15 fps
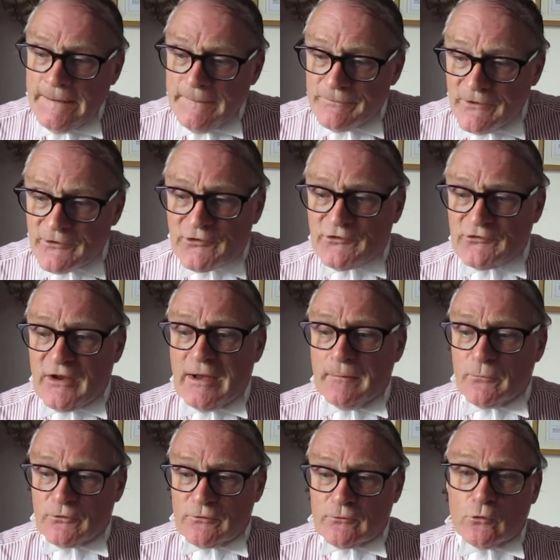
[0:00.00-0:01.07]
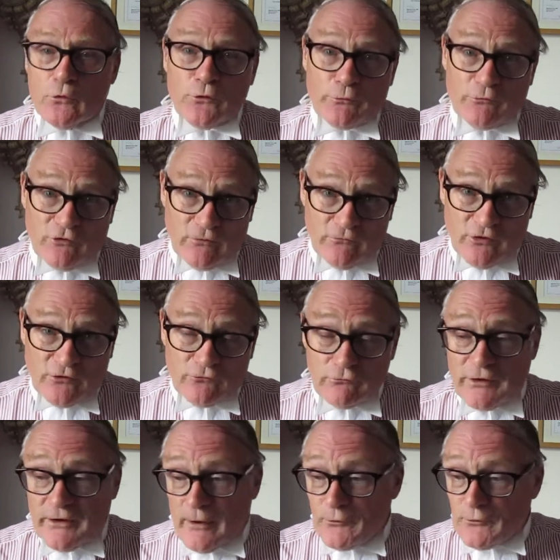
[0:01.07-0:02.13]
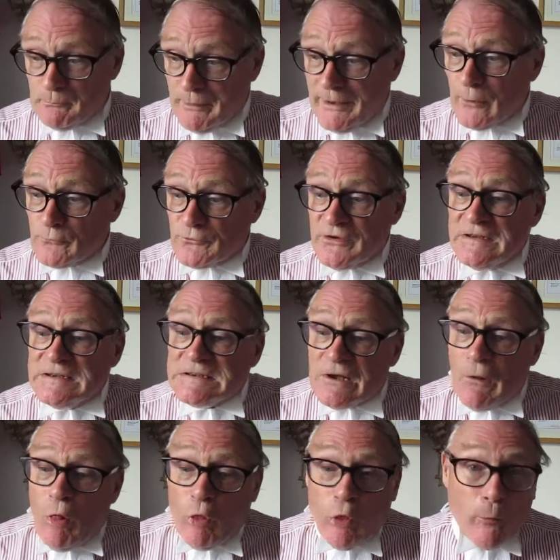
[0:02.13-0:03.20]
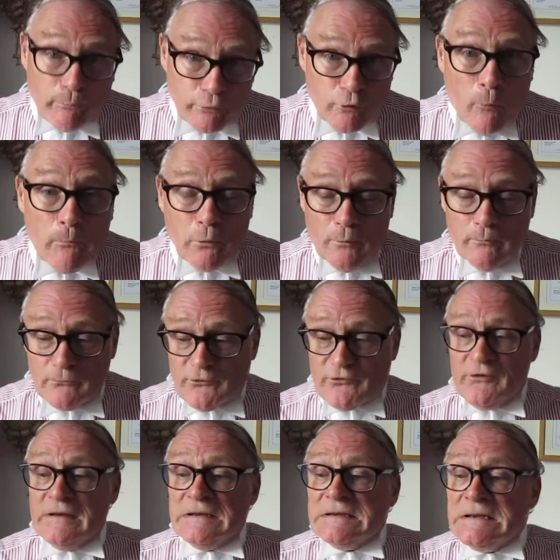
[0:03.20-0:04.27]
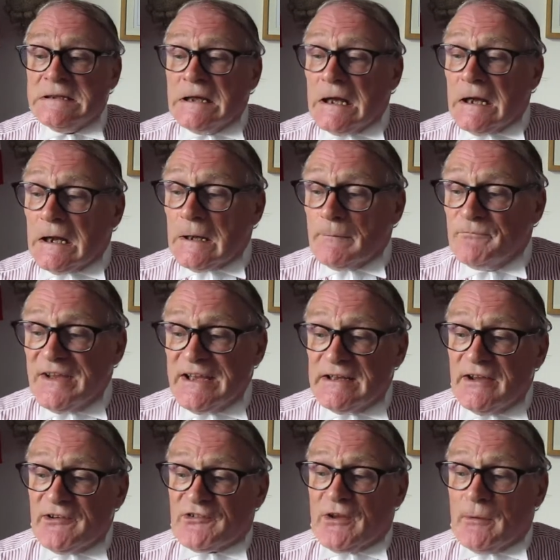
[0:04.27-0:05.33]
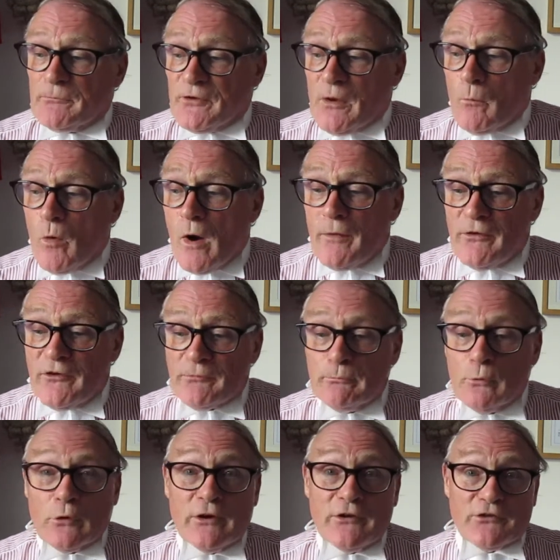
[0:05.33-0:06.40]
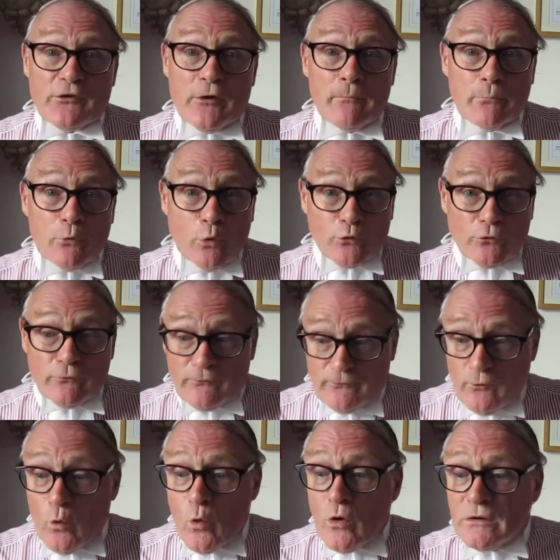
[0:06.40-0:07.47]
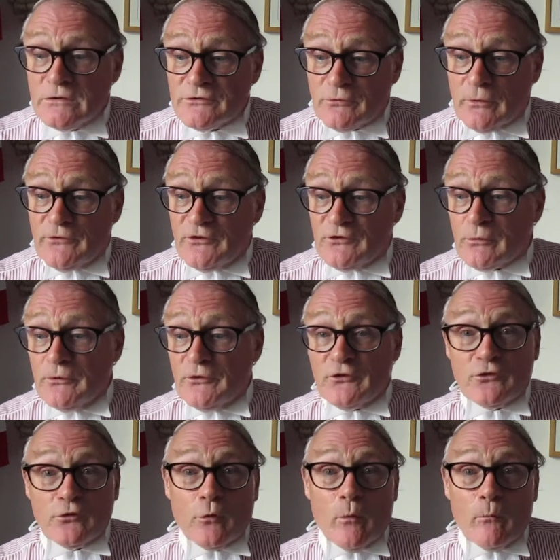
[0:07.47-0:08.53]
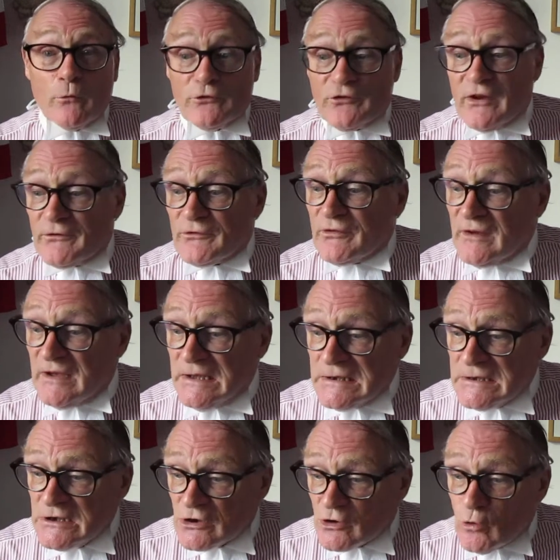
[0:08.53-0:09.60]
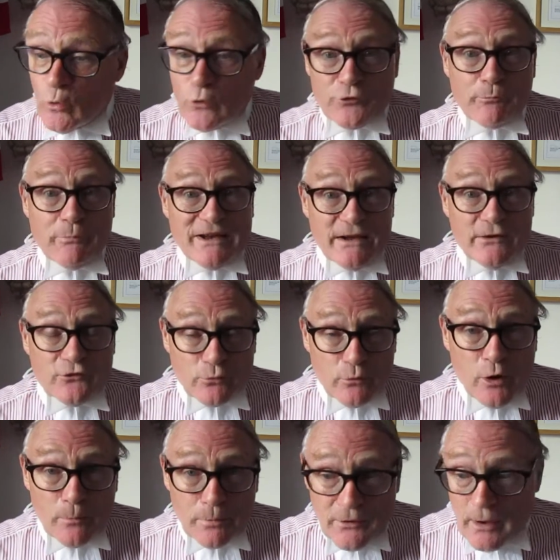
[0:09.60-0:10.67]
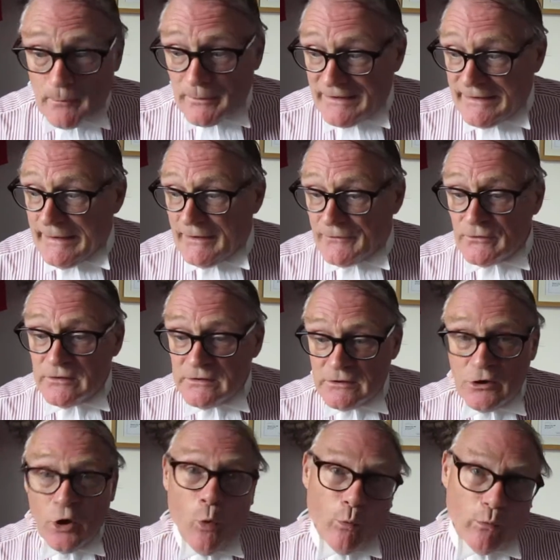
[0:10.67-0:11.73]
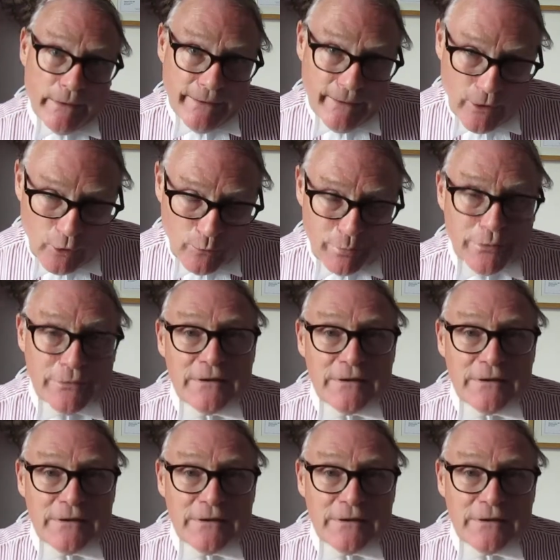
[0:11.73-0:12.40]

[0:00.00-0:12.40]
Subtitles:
This statement, of course, which I've just read out about the problems, neatly sums up why this book is so important for 2022 onwards, as the courts begin to open up again, we hope.